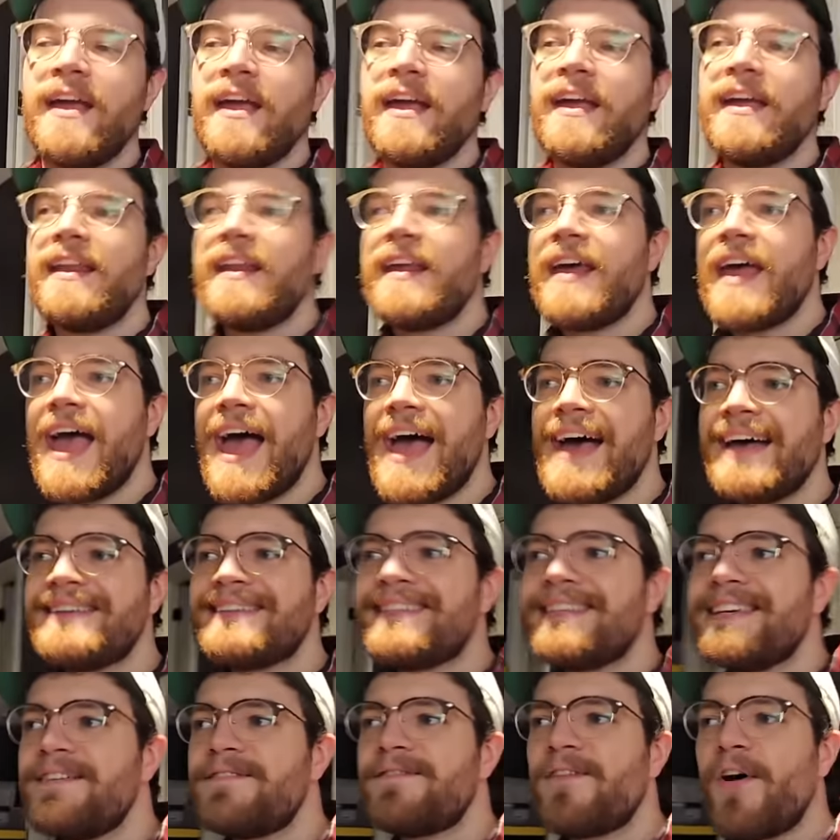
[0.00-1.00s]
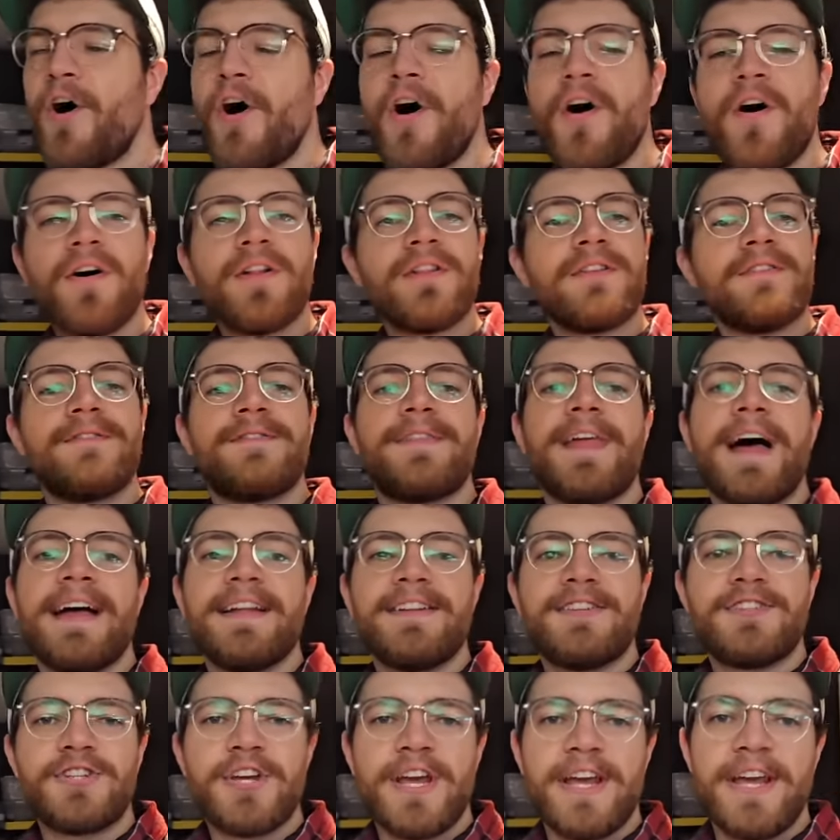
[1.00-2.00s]
And as if all of
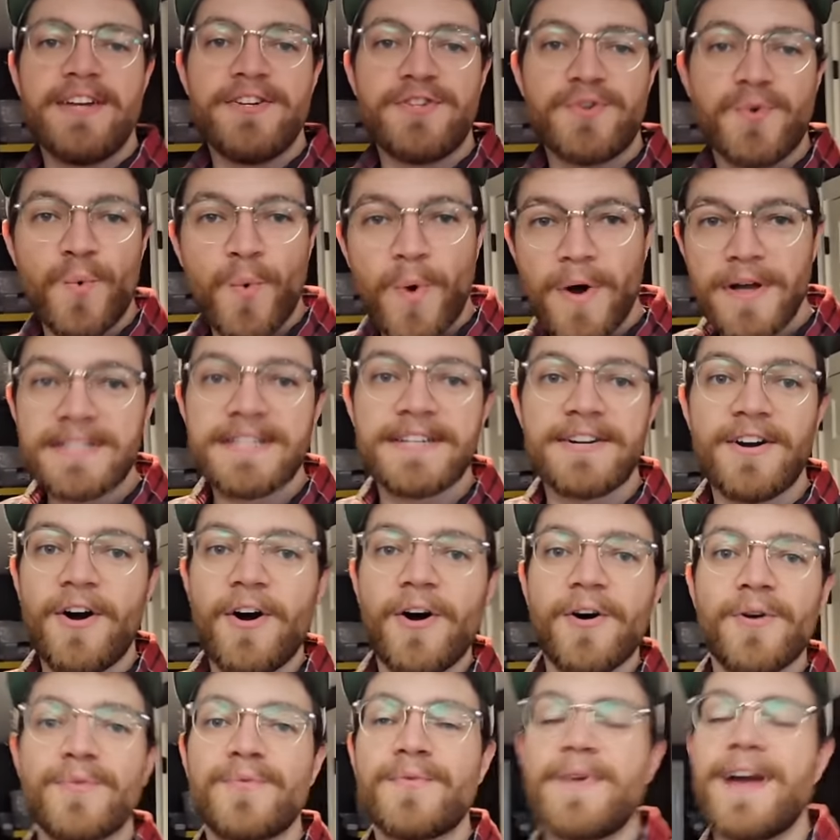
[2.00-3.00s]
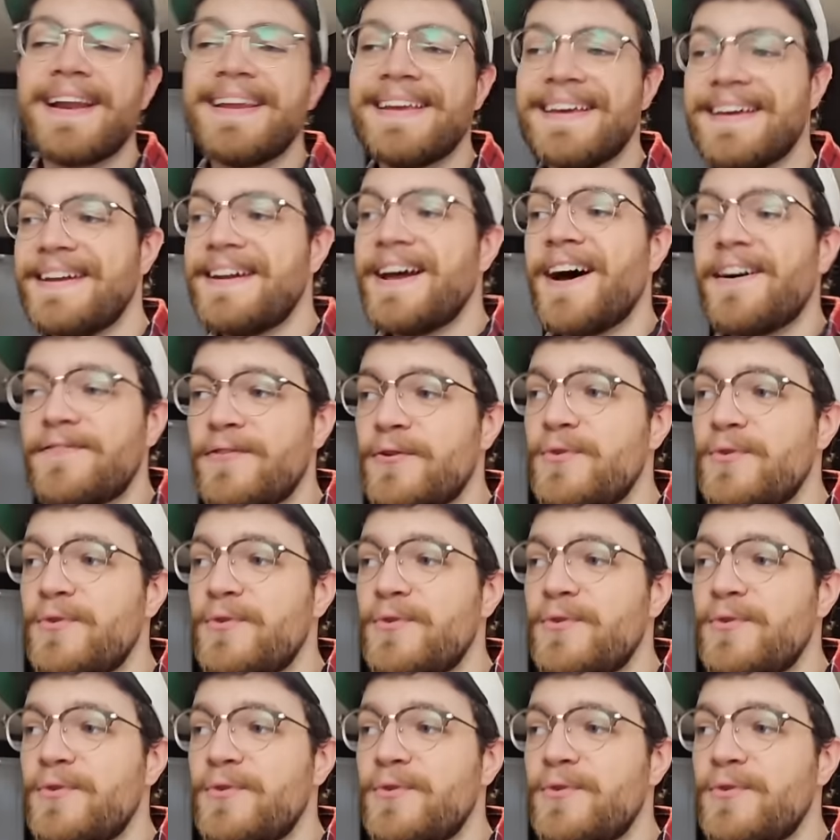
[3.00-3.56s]
that change wasn't already enough,